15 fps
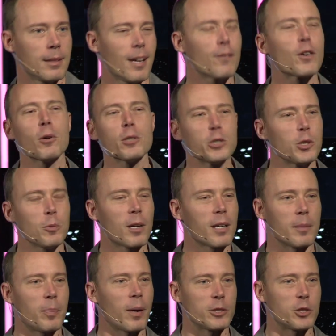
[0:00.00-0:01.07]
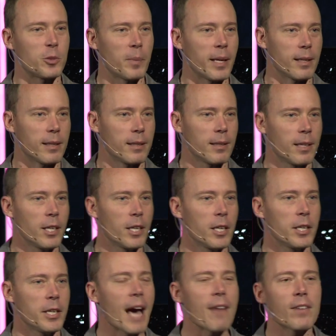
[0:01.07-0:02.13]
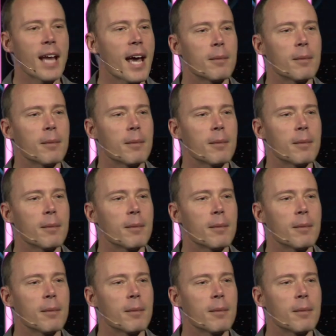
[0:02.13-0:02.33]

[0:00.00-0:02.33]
Of course you want to punch me. You haven't